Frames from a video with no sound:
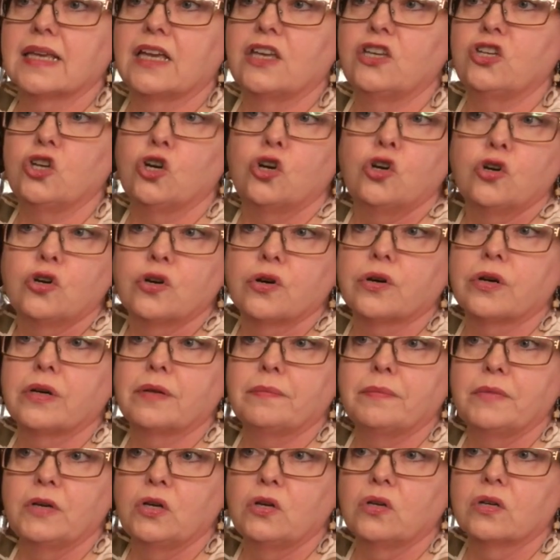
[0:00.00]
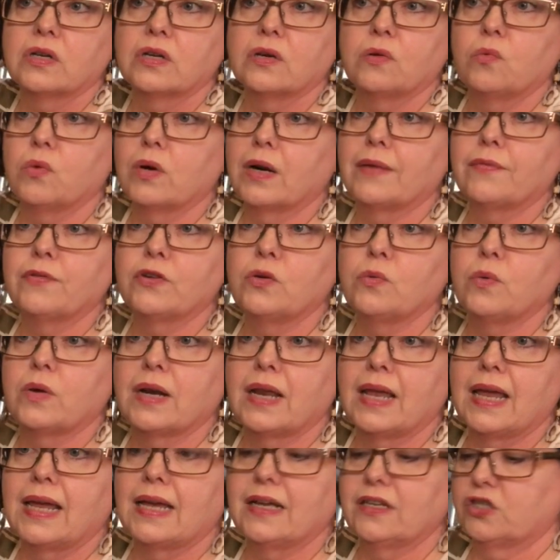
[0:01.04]
and yogurt and milk, whatever you want
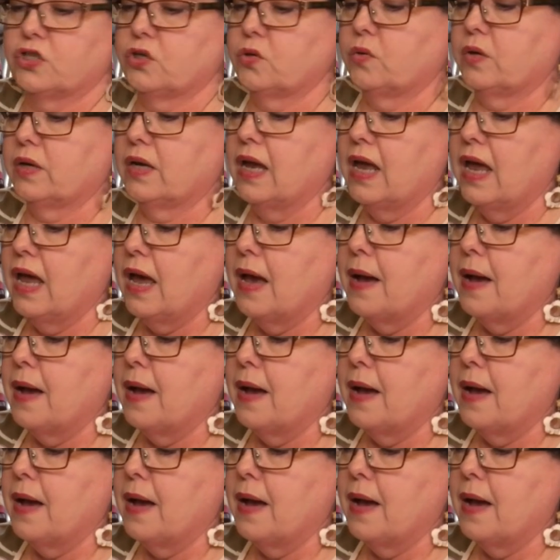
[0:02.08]
to add to it.